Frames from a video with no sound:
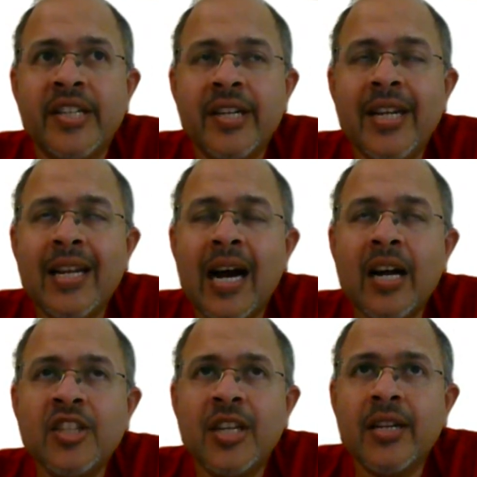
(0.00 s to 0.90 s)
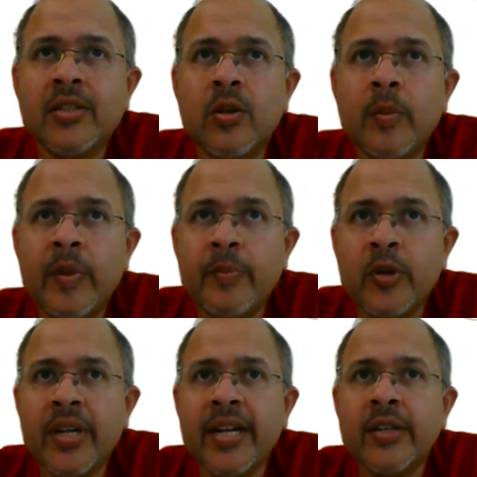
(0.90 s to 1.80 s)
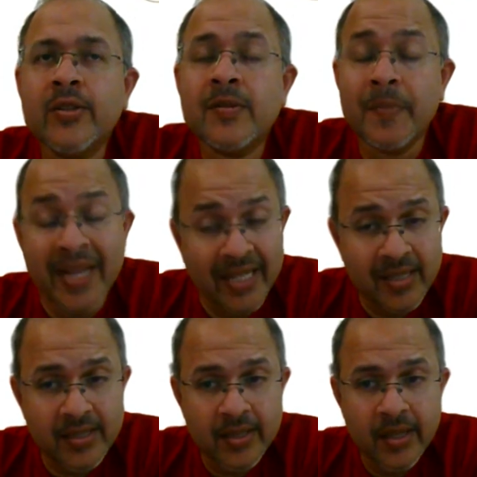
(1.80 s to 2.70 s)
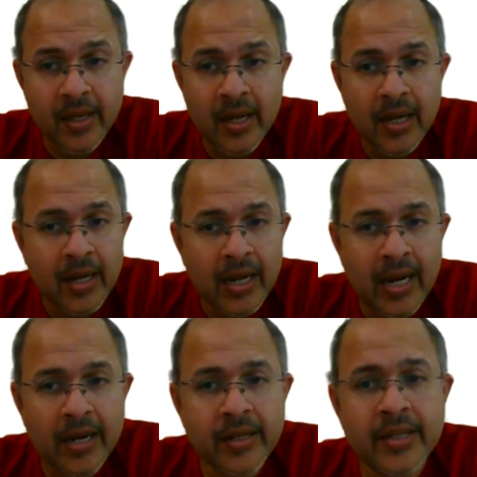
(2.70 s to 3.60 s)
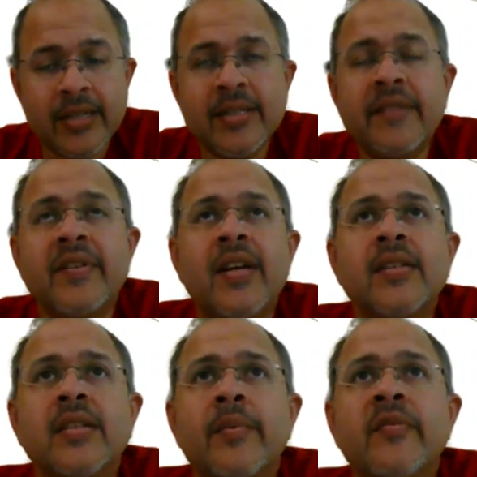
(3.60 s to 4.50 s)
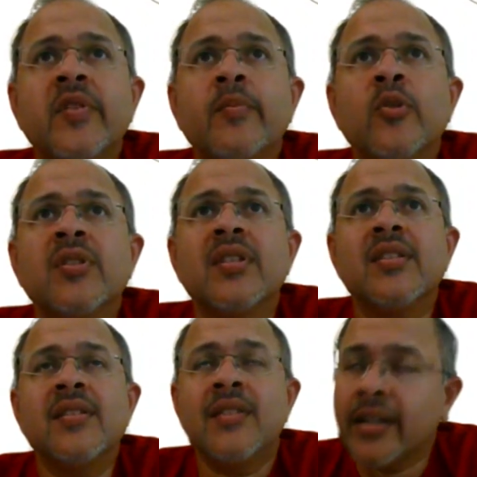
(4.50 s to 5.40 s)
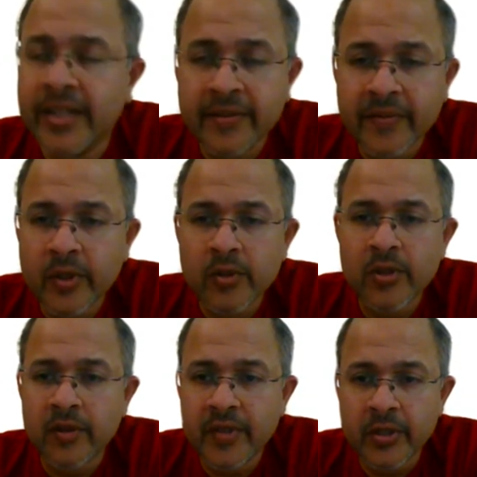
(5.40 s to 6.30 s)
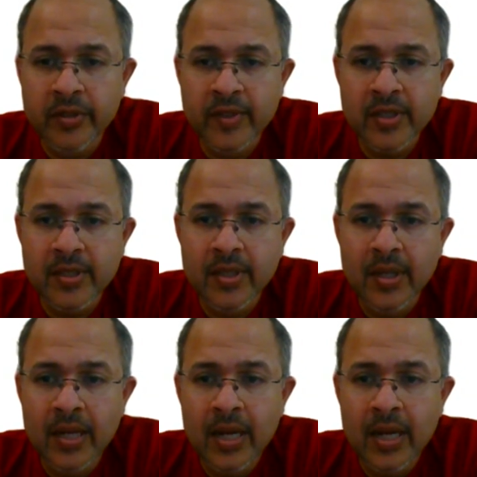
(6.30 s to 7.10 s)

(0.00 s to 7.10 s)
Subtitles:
really large telescope we put into space, and it has given us some of the most stunning views of the universe.